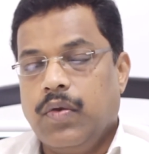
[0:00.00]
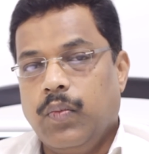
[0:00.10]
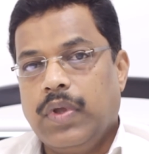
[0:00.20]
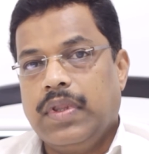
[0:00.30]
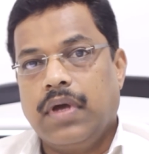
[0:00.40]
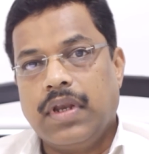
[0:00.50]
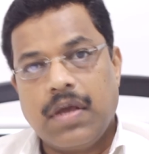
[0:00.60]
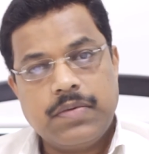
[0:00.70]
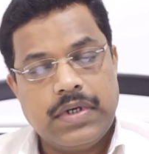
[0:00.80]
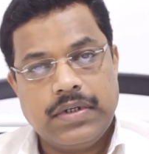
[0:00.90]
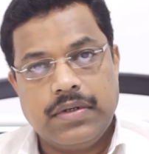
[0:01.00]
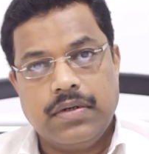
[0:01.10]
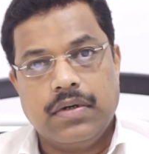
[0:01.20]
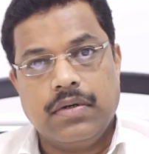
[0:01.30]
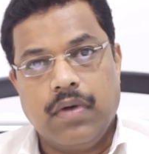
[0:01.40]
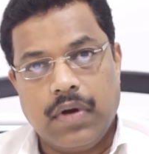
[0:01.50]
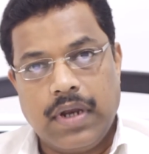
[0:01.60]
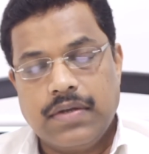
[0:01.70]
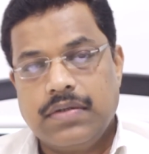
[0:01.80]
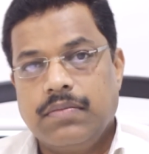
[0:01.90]
with encapsulated
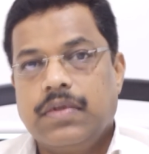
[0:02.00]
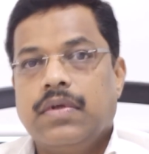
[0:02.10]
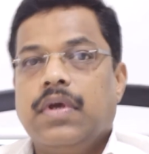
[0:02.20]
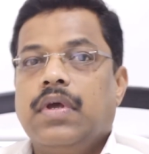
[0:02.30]
organisms